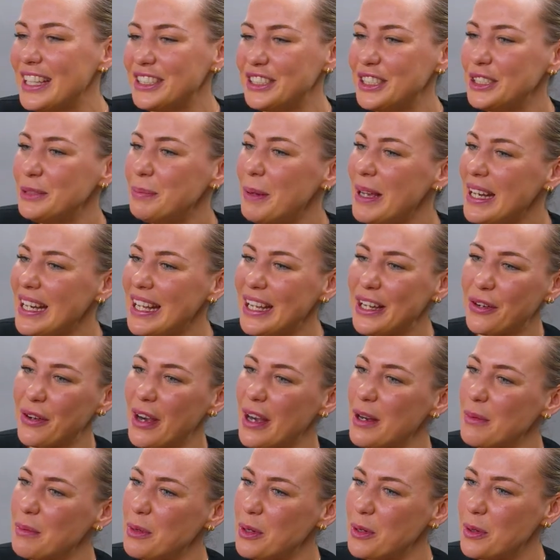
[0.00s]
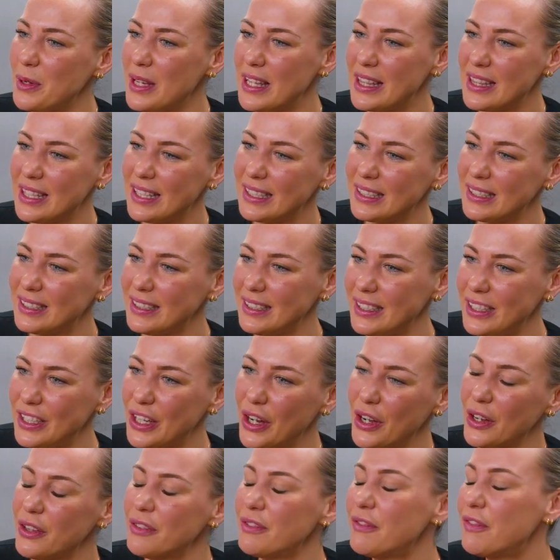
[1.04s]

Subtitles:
she's been incredible in the, you know,